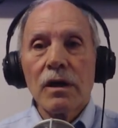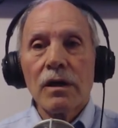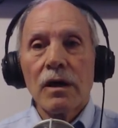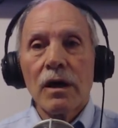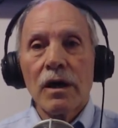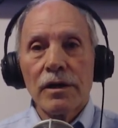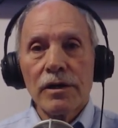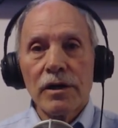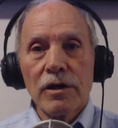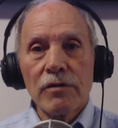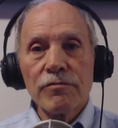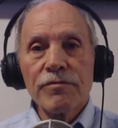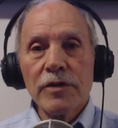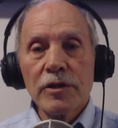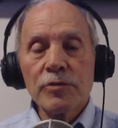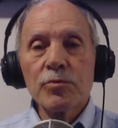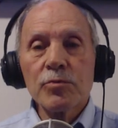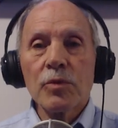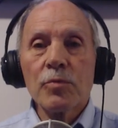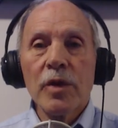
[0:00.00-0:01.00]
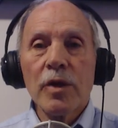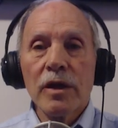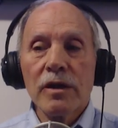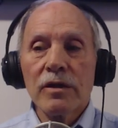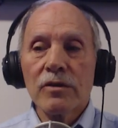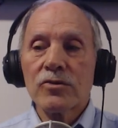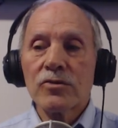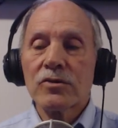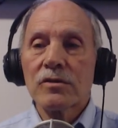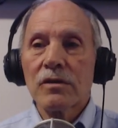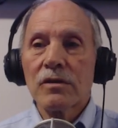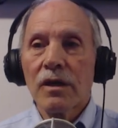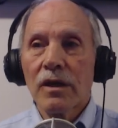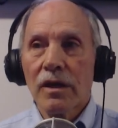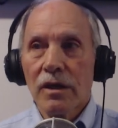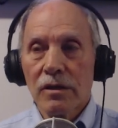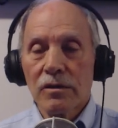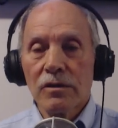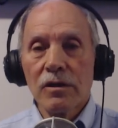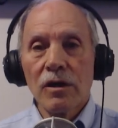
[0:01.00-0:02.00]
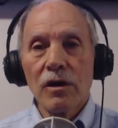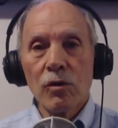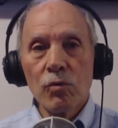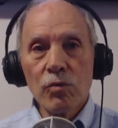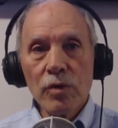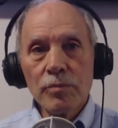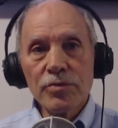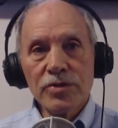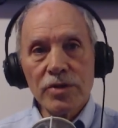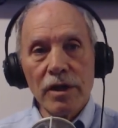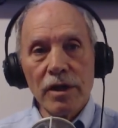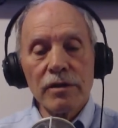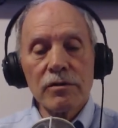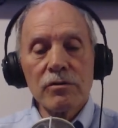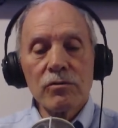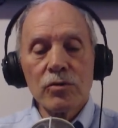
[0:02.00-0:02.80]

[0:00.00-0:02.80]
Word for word: on our Facebook page and our website,